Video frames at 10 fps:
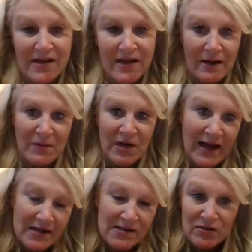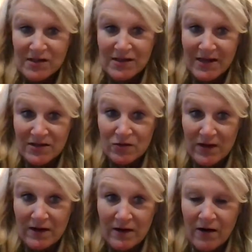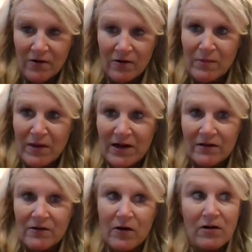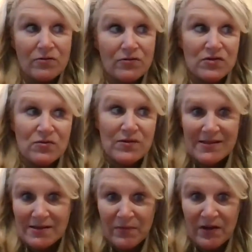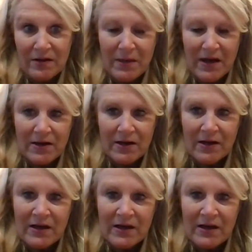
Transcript: And I'm going to ask you today to read an article about a little girl who's doing something about it.